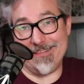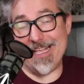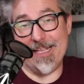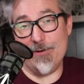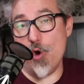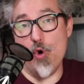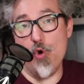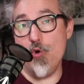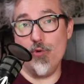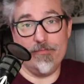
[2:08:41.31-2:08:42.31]
they had
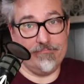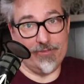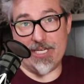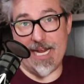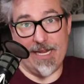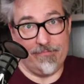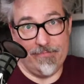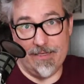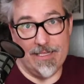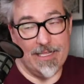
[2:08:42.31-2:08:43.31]
no shame,
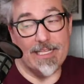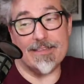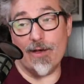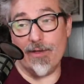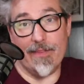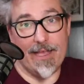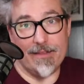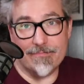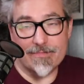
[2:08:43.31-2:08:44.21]
and they tell you that.